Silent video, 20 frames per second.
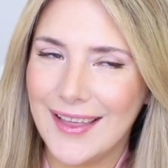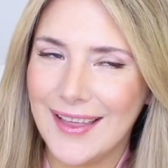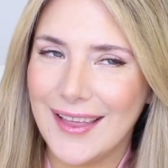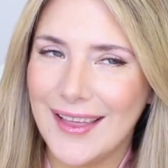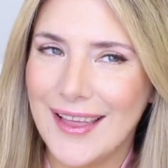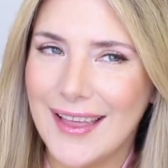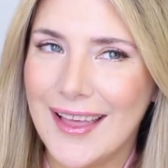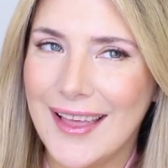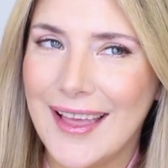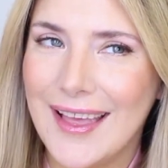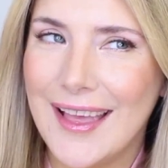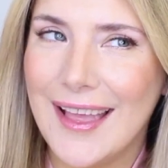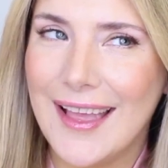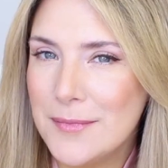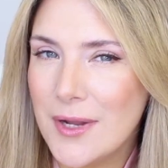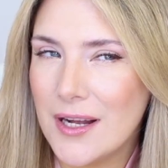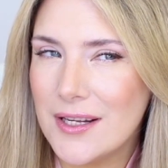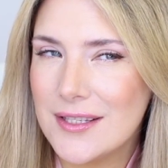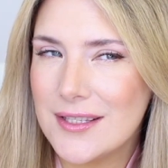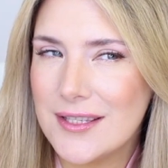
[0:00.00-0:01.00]
Like I said, I'm
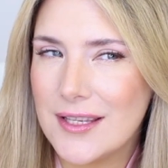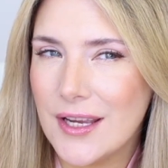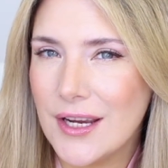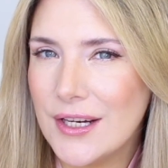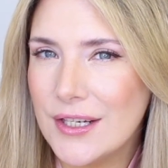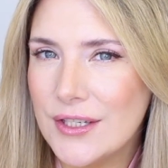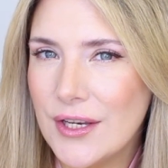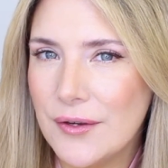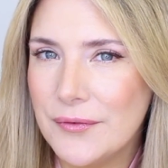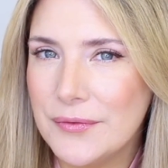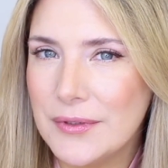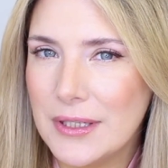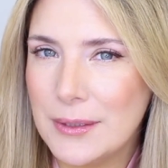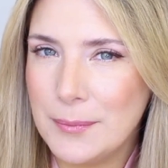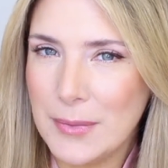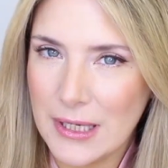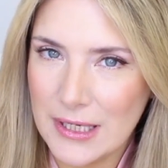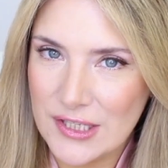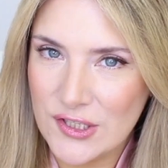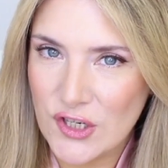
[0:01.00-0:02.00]
not scared of
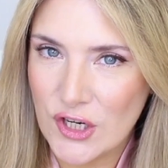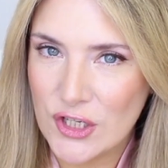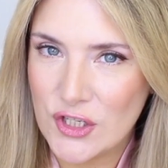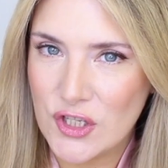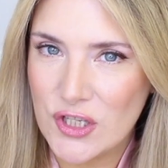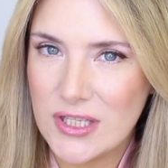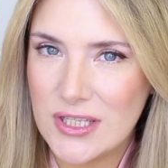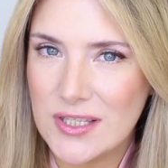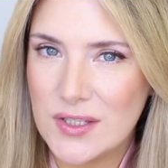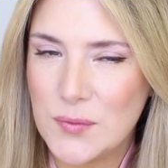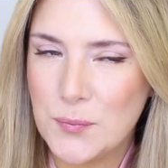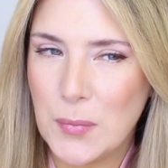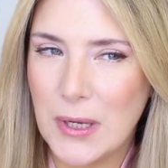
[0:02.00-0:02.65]
lip injections,